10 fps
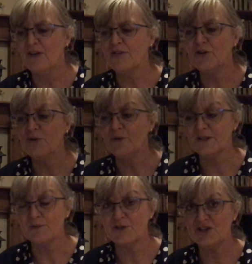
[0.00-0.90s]
the
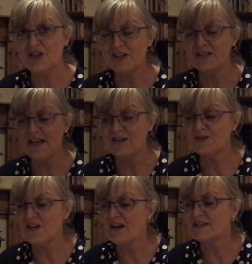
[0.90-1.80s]
noise was just
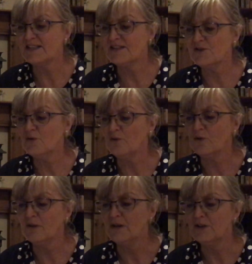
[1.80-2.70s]
outside his
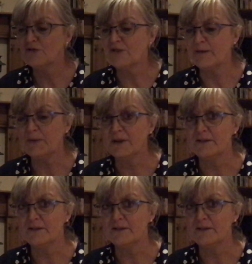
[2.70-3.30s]
door. Drip,